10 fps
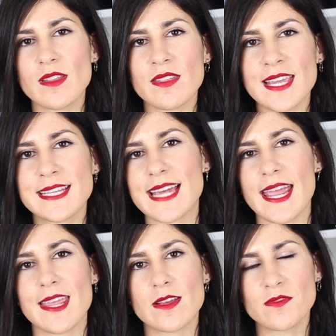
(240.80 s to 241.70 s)
got the
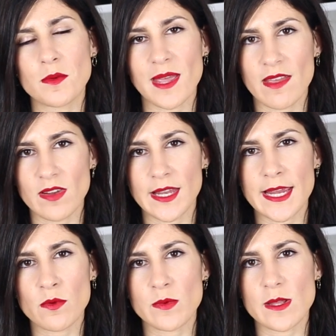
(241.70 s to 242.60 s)
day heel from
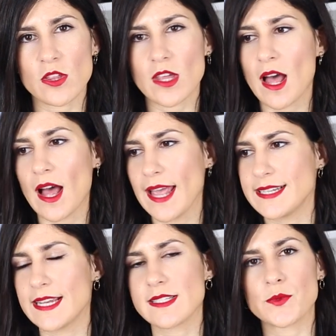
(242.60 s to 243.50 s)
Everlane, which
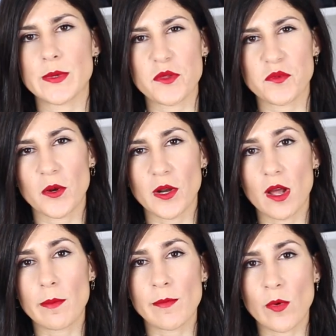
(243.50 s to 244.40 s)
I tend to reach for a
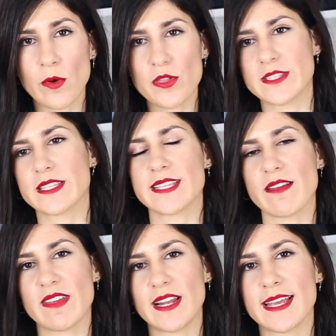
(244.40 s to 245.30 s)
lot more, just as
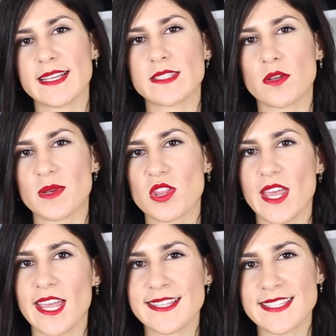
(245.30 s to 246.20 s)
I feel like it's so much
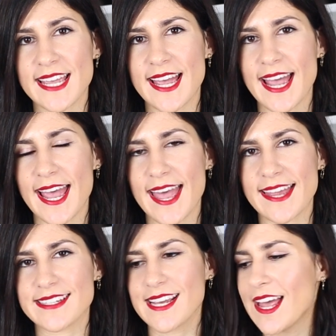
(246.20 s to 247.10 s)
easier,
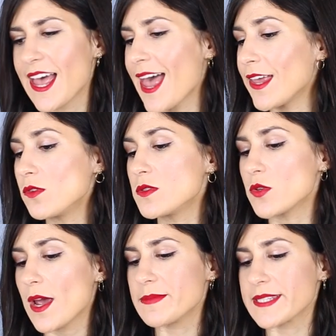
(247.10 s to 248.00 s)
and ankle
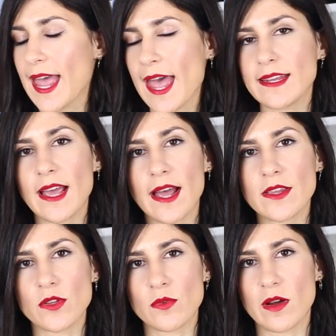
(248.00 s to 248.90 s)
straps can
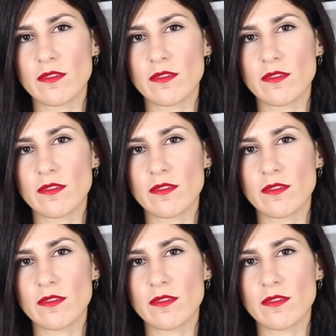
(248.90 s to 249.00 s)
cut you